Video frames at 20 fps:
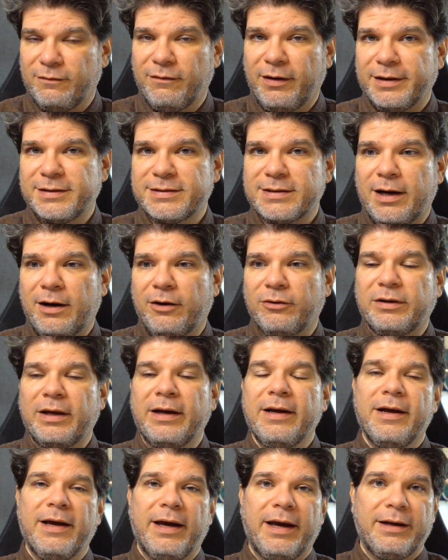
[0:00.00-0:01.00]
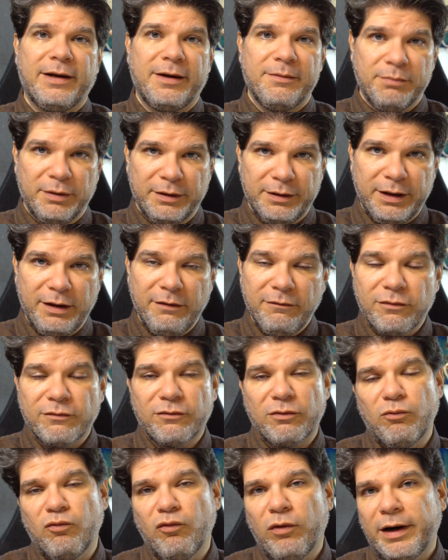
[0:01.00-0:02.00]
device out, and I believe
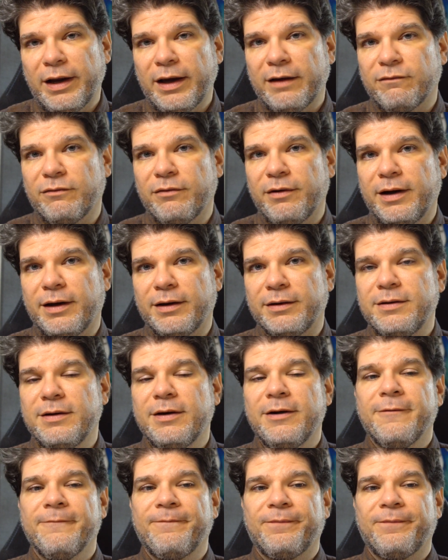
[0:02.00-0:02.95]
from what I've read